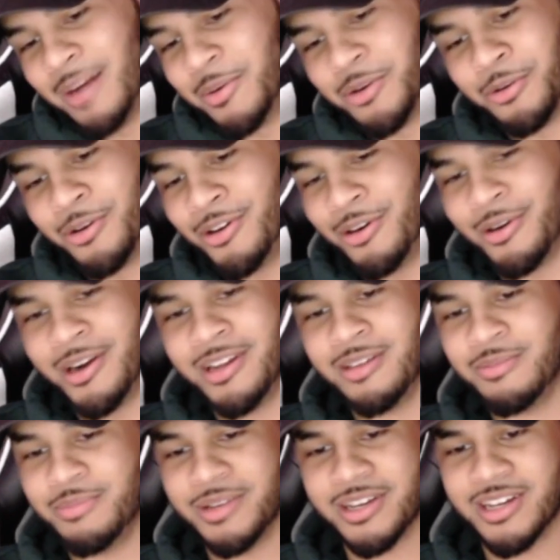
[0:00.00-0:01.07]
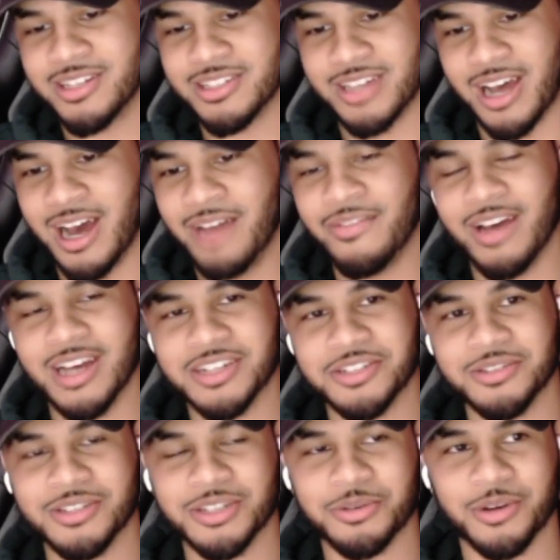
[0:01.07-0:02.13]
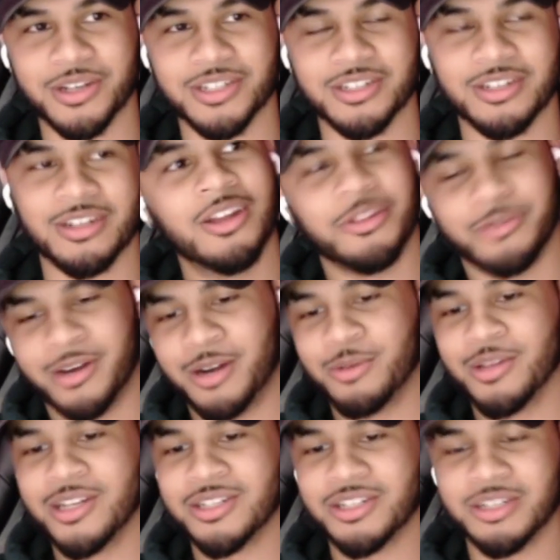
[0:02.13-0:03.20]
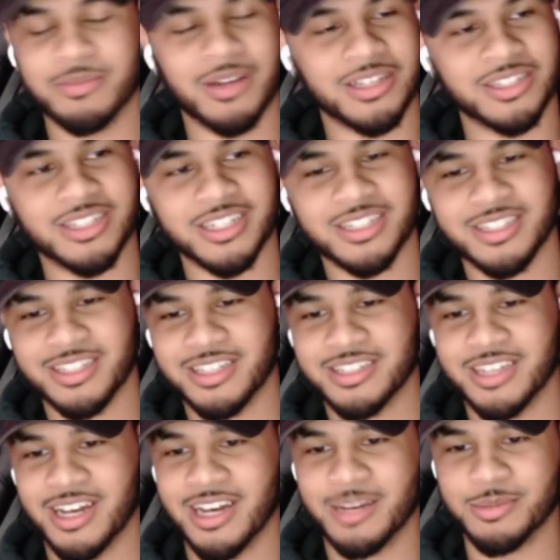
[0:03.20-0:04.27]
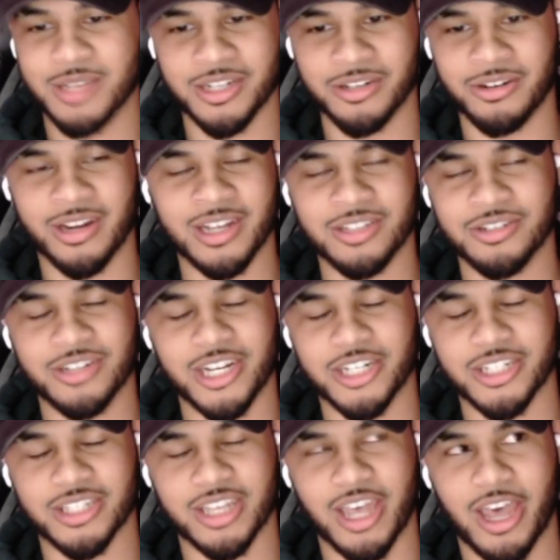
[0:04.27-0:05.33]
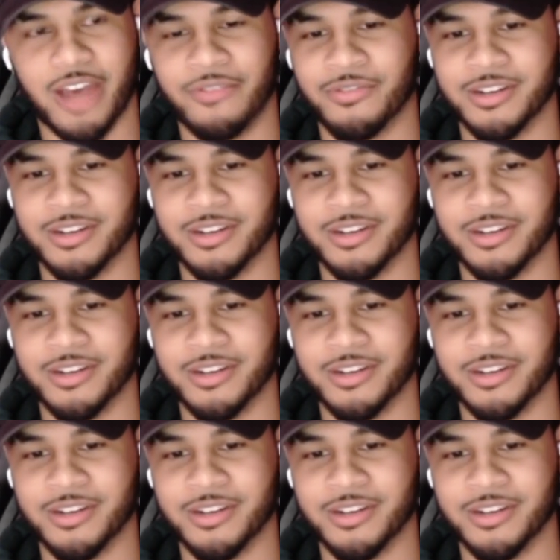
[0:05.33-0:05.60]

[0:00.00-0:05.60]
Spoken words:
annoyed already because I've asked you this question throughout a relationship about 16 times and your answer changes every